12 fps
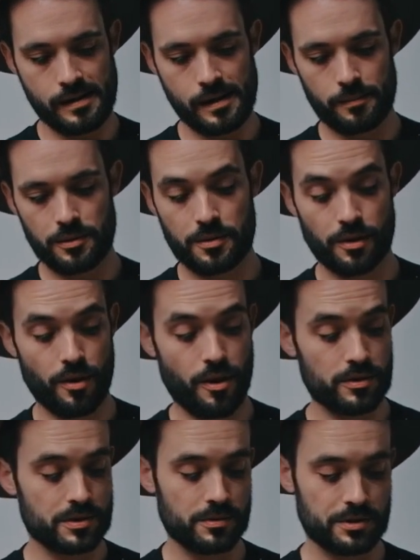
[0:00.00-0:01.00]
You could
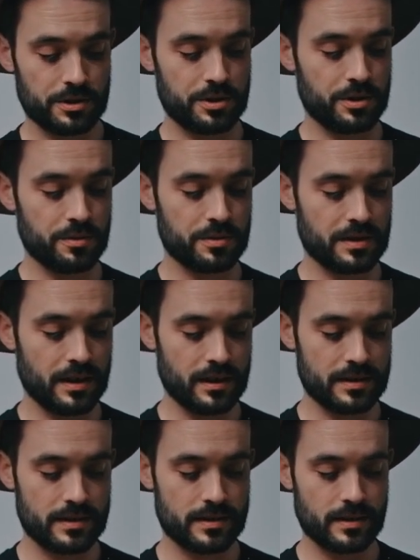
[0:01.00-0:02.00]
also just use
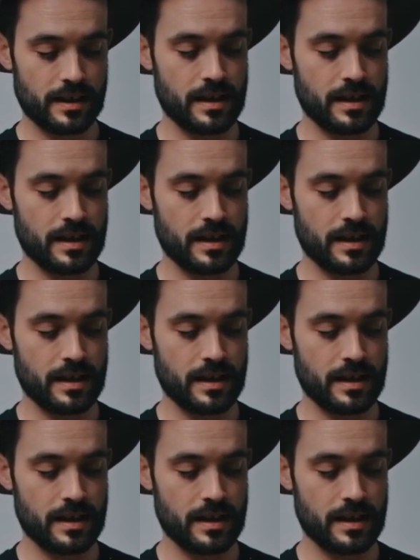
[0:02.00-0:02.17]
this